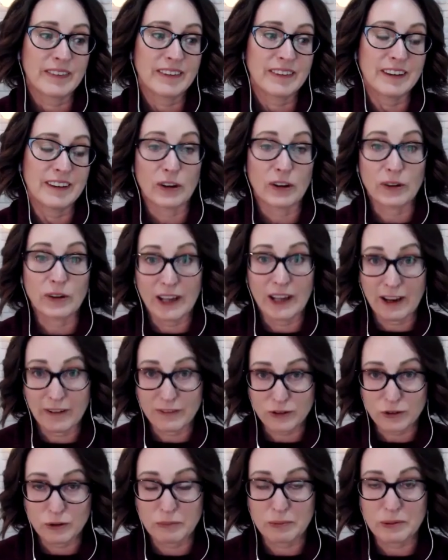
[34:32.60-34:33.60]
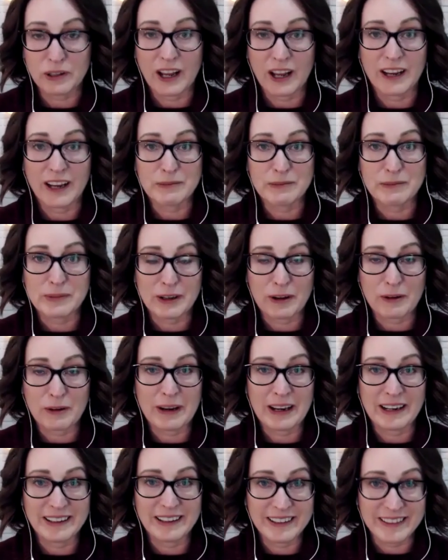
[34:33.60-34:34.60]
you have to apply to be on
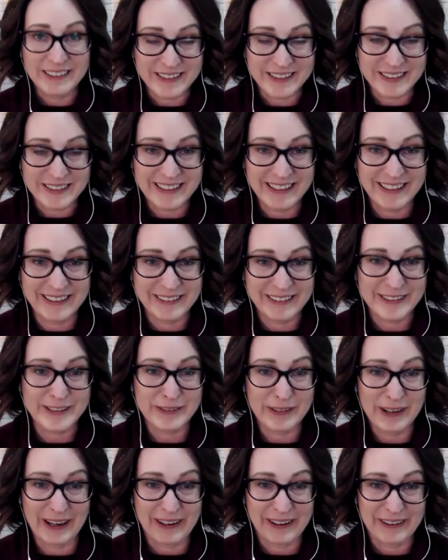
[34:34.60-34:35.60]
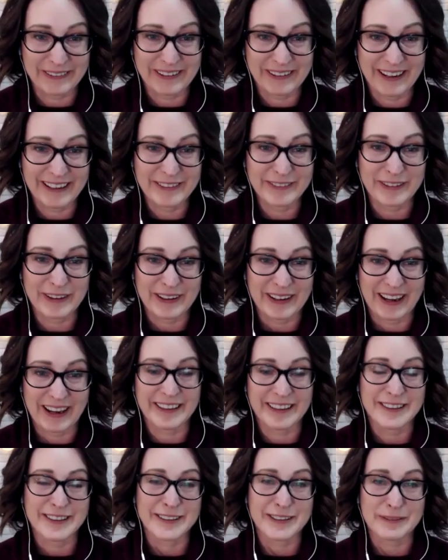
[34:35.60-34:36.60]
my list as well, right? You've got to
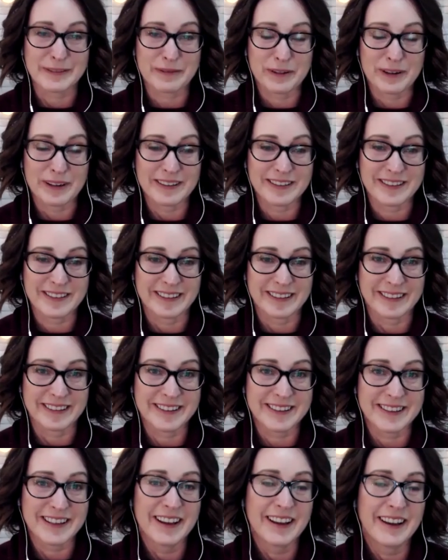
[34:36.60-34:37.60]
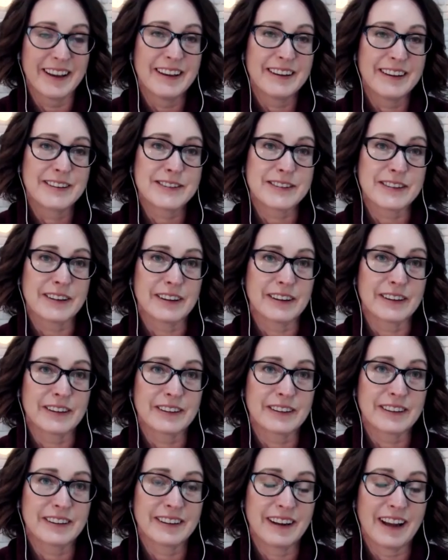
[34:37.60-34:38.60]
answer some questions.
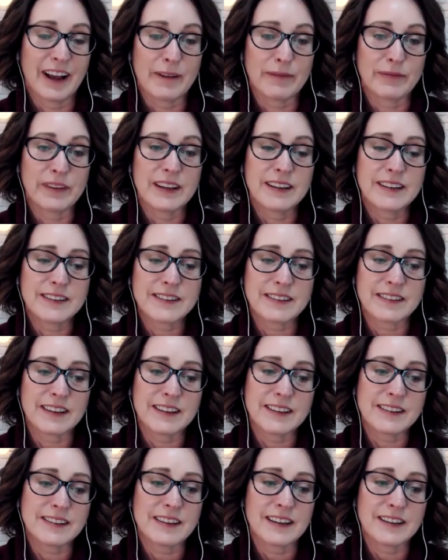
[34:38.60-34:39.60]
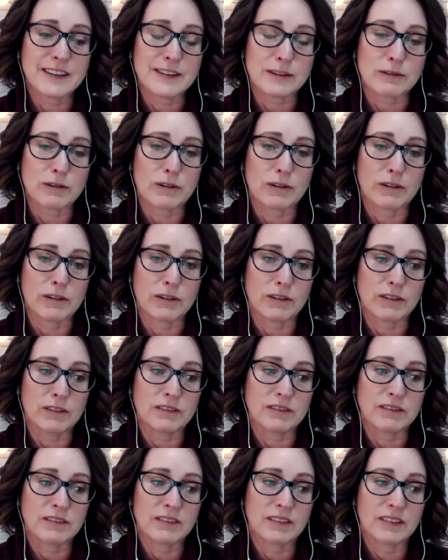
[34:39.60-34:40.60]
So these things are
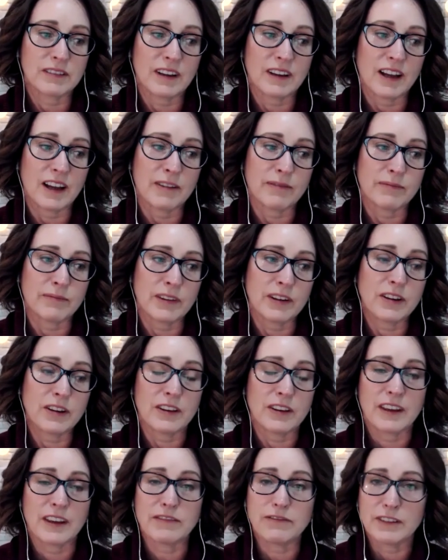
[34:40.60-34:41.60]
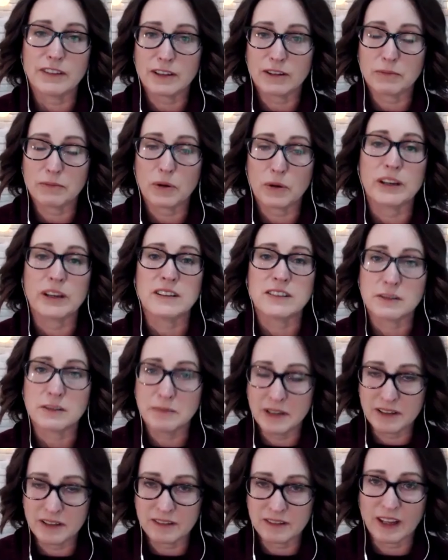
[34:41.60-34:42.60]
all I don't know, they feel more
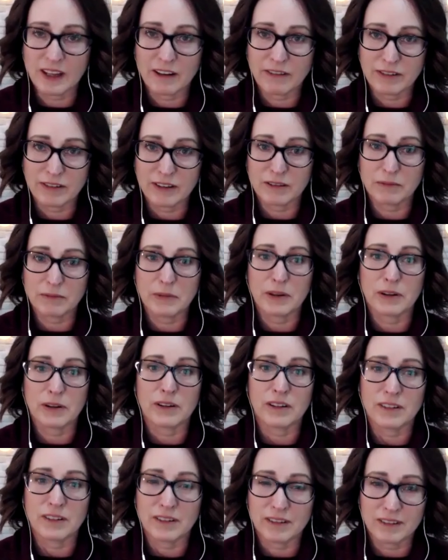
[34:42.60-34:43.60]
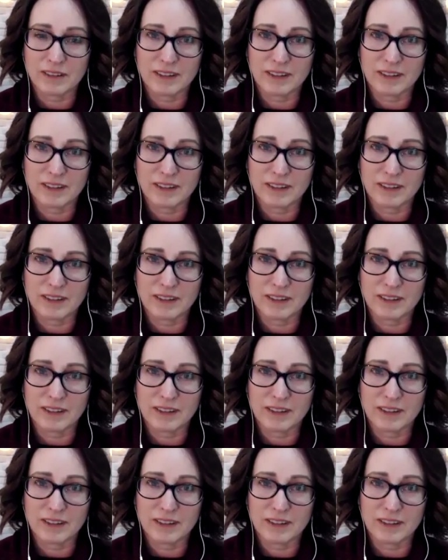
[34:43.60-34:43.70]
intimate, they feel more,